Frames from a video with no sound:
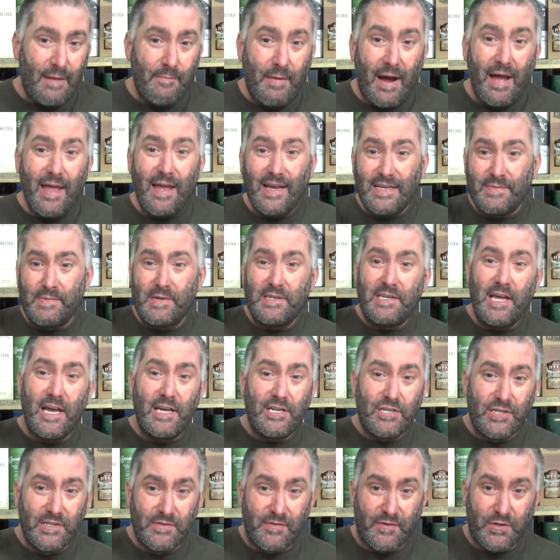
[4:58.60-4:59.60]
my
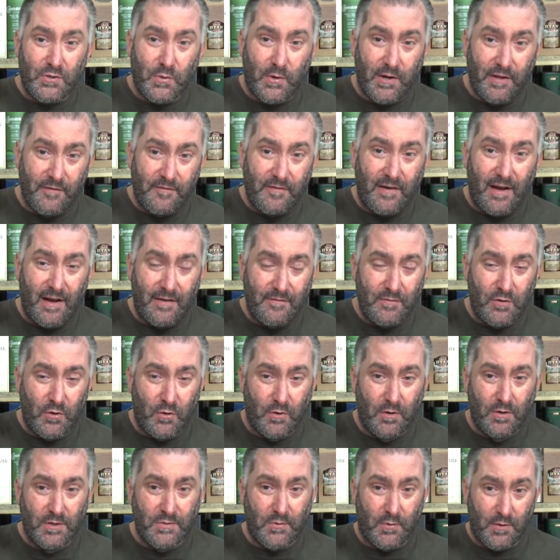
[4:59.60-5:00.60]
expectations for 25
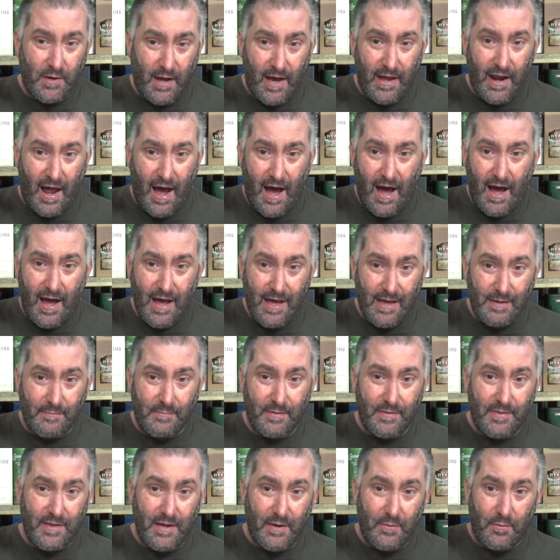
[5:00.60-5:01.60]
euros were not high,
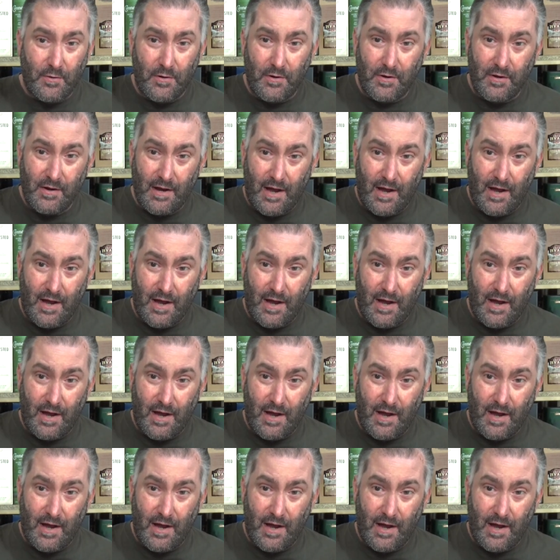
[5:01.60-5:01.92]
but they were